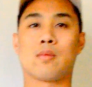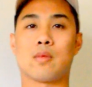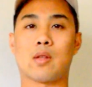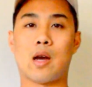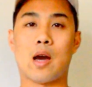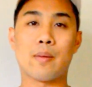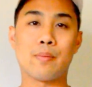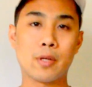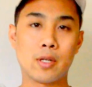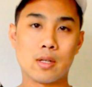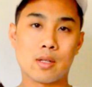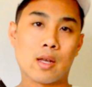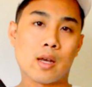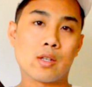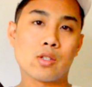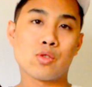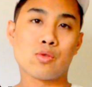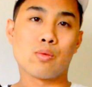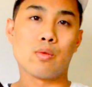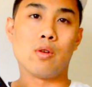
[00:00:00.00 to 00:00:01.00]
I put a
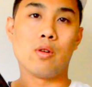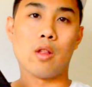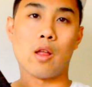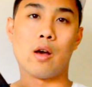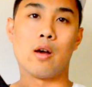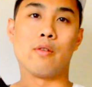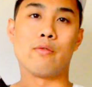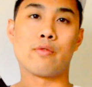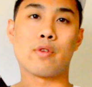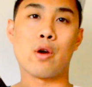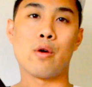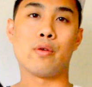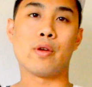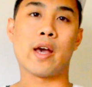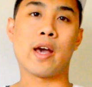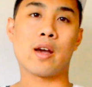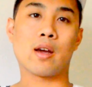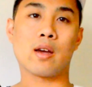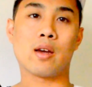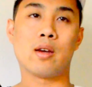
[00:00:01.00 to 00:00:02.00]
test roll of
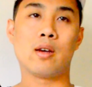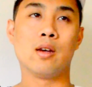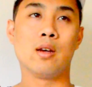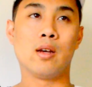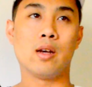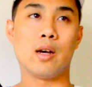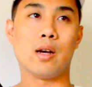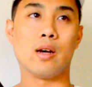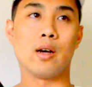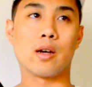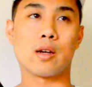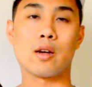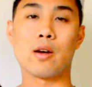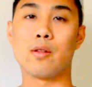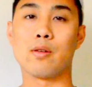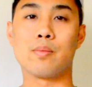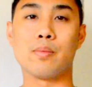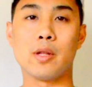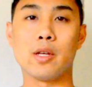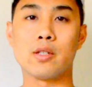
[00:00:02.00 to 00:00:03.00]
Kodak
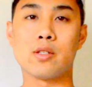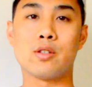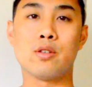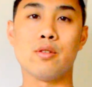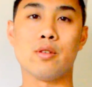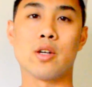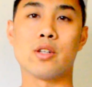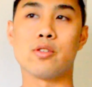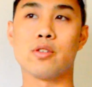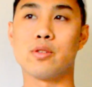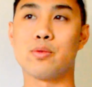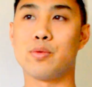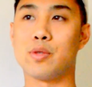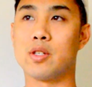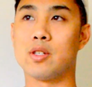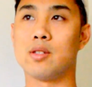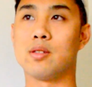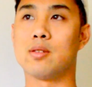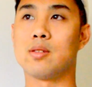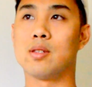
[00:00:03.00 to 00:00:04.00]
Color Plus 200, which
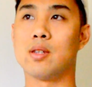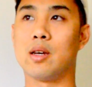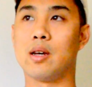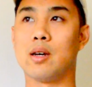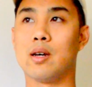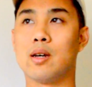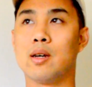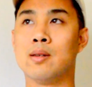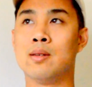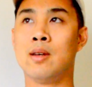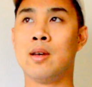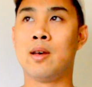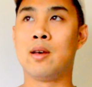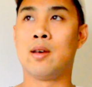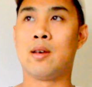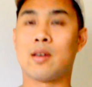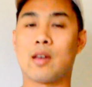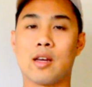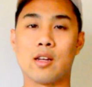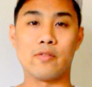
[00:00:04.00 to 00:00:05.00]
is
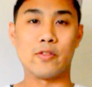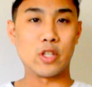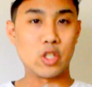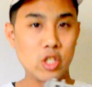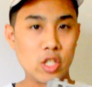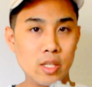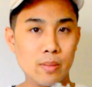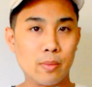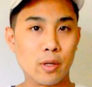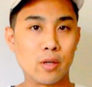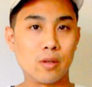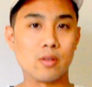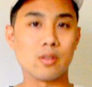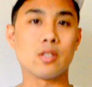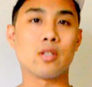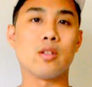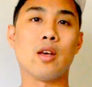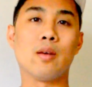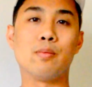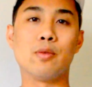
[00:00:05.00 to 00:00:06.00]
kind of a cheapo
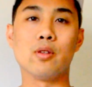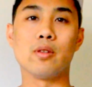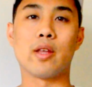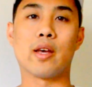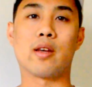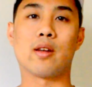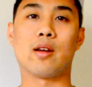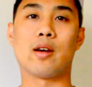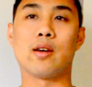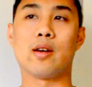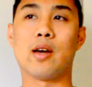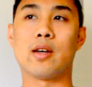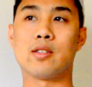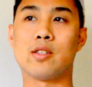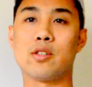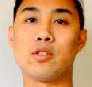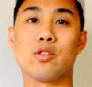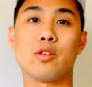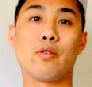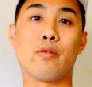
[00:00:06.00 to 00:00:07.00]
staple that I
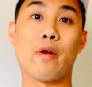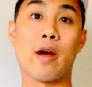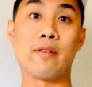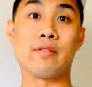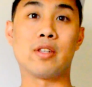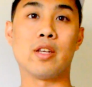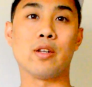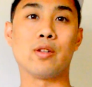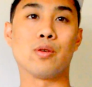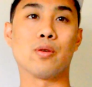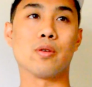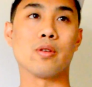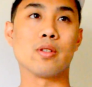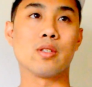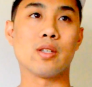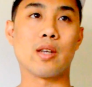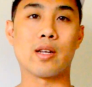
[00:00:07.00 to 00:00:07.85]
tend to gravitate towards.